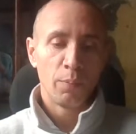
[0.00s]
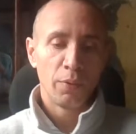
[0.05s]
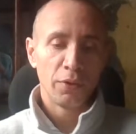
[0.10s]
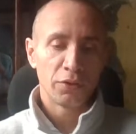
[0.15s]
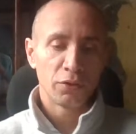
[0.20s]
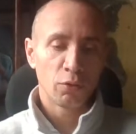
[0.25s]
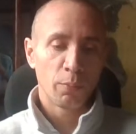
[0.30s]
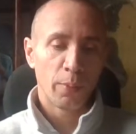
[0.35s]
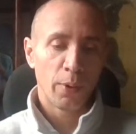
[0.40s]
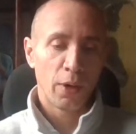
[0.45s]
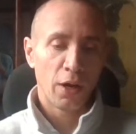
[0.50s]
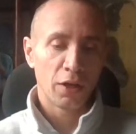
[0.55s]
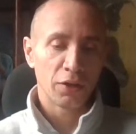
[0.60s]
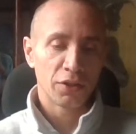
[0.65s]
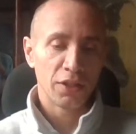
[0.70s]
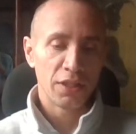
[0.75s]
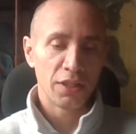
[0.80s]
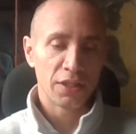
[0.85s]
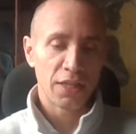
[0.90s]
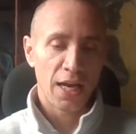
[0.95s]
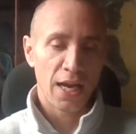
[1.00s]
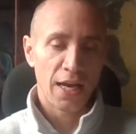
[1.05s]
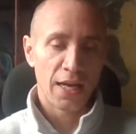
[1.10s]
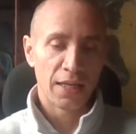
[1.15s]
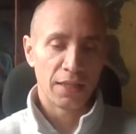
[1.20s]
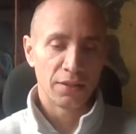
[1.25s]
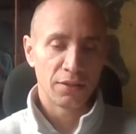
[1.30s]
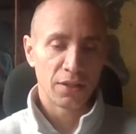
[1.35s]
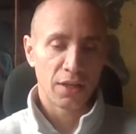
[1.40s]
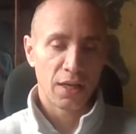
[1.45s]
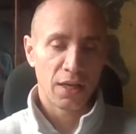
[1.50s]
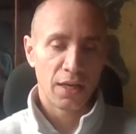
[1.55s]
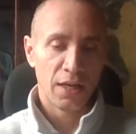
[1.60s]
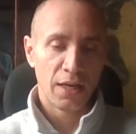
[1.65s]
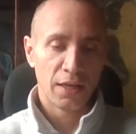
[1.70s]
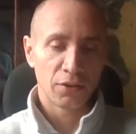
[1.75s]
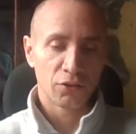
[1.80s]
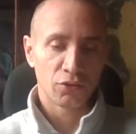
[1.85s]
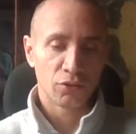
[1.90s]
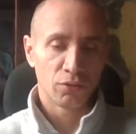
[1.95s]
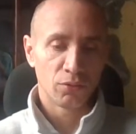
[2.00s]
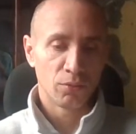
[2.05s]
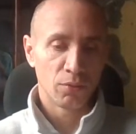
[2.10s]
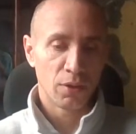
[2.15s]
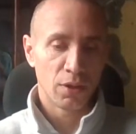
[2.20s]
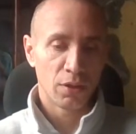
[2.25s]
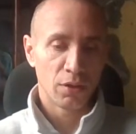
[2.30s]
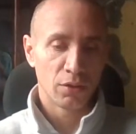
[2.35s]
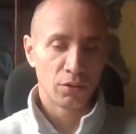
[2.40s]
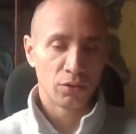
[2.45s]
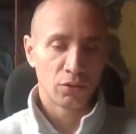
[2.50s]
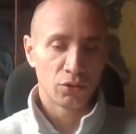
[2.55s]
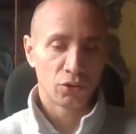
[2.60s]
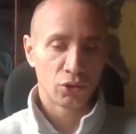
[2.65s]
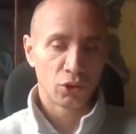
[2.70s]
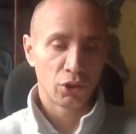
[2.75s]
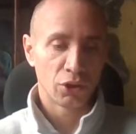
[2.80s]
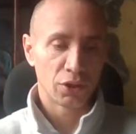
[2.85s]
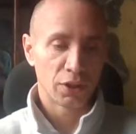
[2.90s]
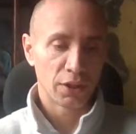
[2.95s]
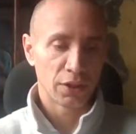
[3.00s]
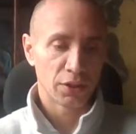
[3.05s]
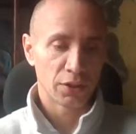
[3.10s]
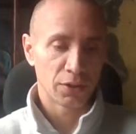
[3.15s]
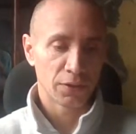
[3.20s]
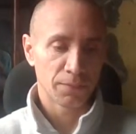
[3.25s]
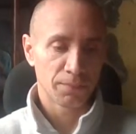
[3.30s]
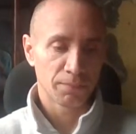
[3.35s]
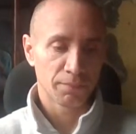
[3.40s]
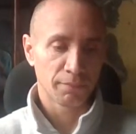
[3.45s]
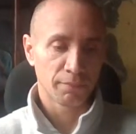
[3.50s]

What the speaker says: Political parties and electoral choices.